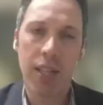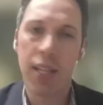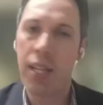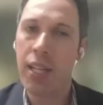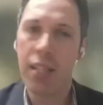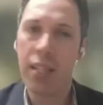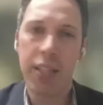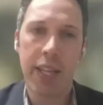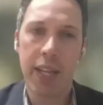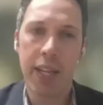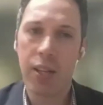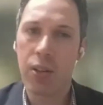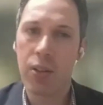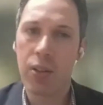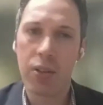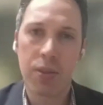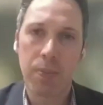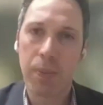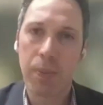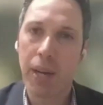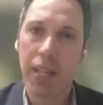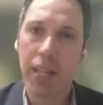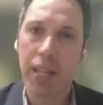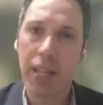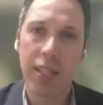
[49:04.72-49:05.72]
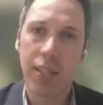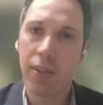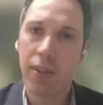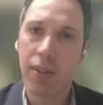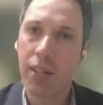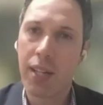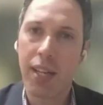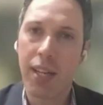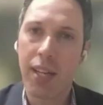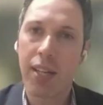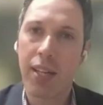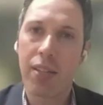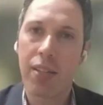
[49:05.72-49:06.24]
Heat kills
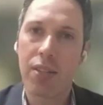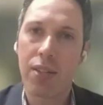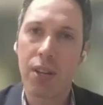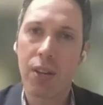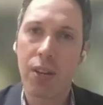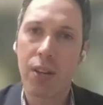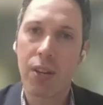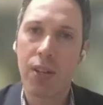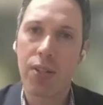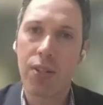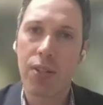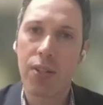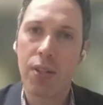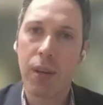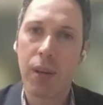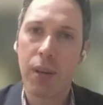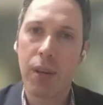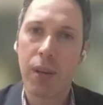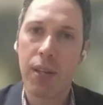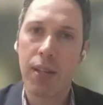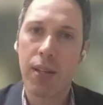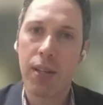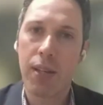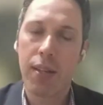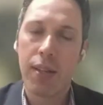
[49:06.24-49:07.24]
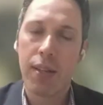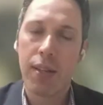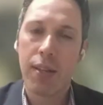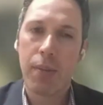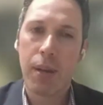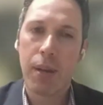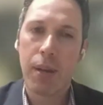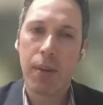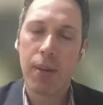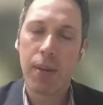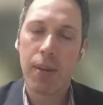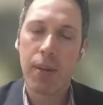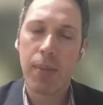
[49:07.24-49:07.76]
bacteria, and so and so maybe
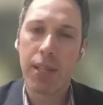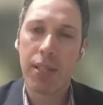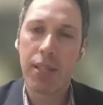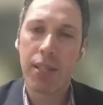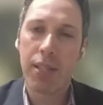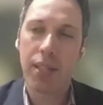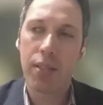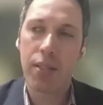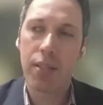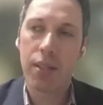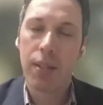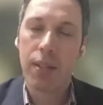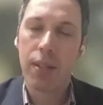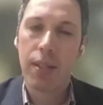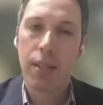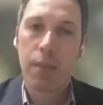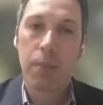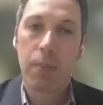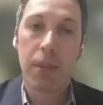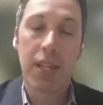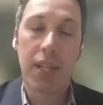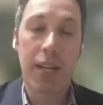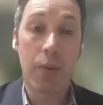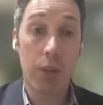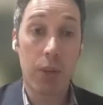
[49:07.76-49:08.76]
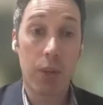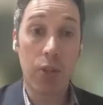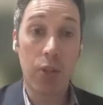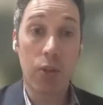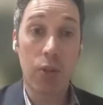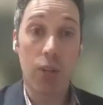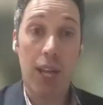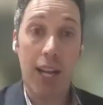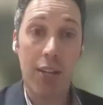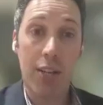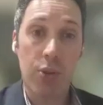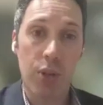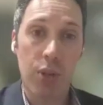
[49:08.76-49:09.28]
maybe that makes sense. But then when
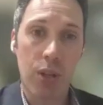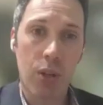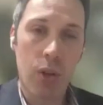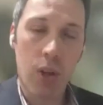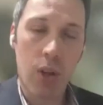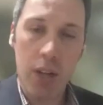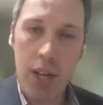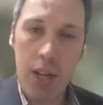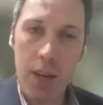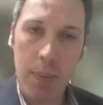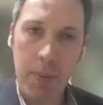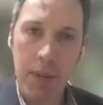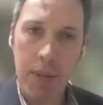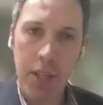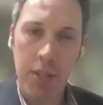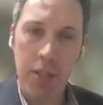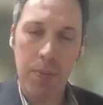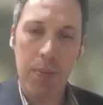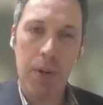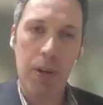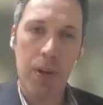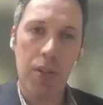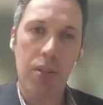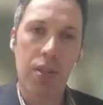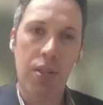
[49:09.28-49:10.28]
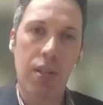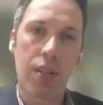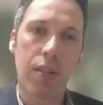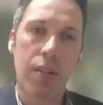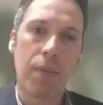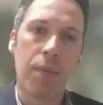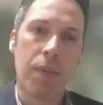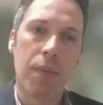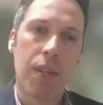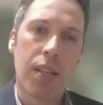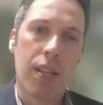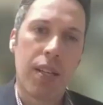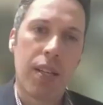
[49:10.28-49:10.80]
you actually look up this
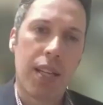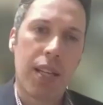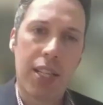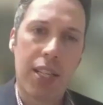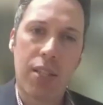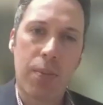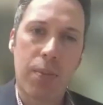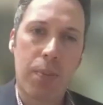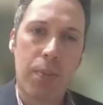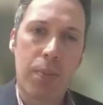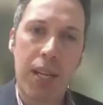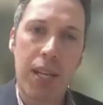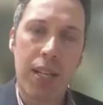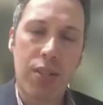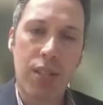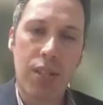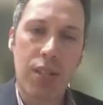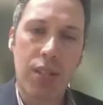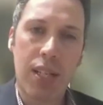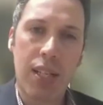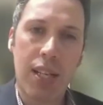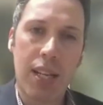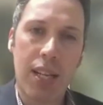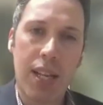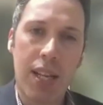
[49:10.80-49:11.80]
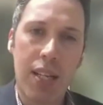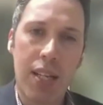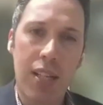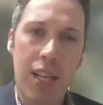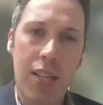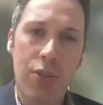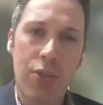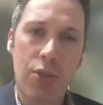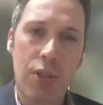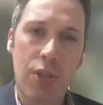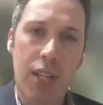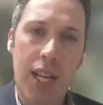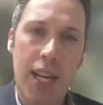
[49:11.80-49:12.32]
person, he has a PhD in, in
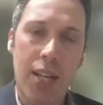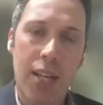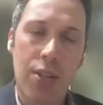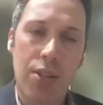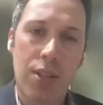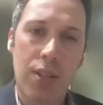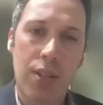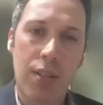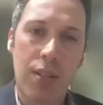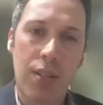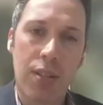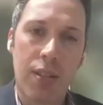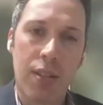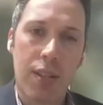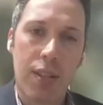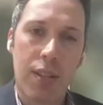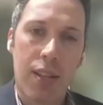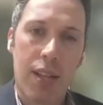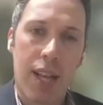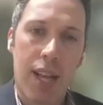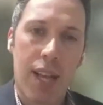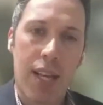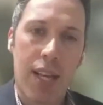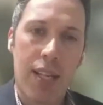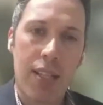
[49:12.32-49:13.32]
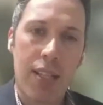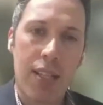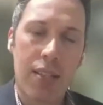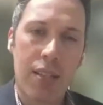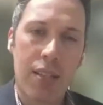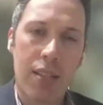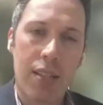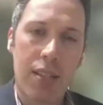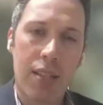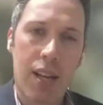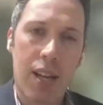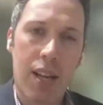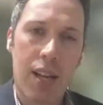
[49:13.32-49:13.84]
education and
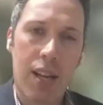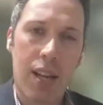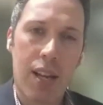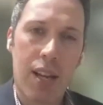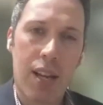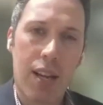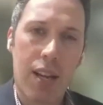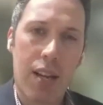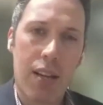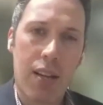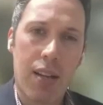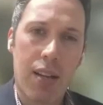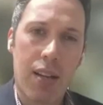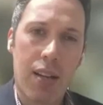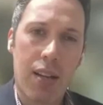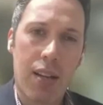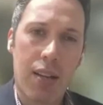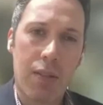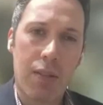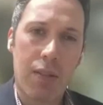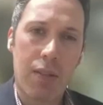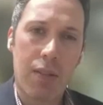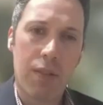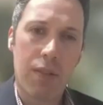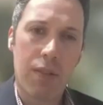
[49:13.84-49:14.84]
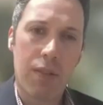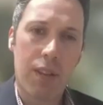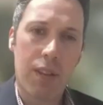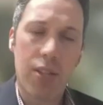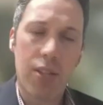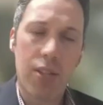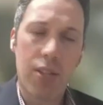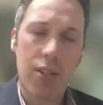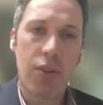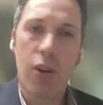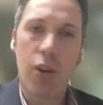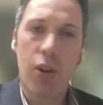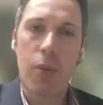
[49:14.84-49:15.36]
uh,
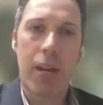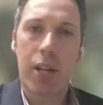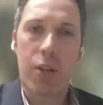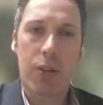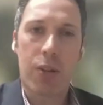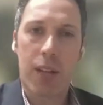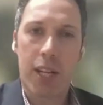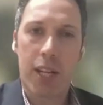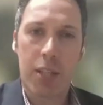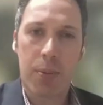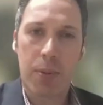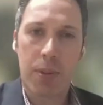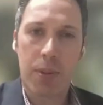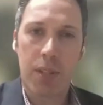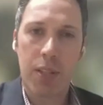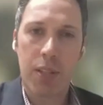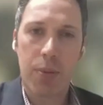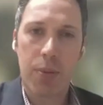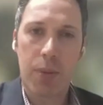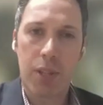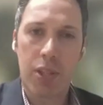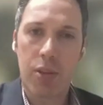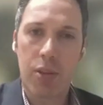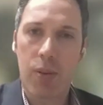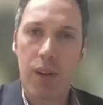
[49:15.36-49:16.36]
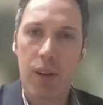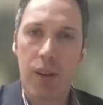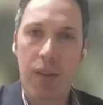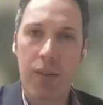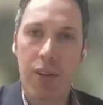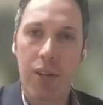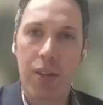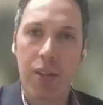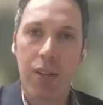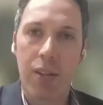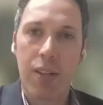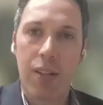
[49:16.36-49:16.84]
has no medical expertise whatsoever.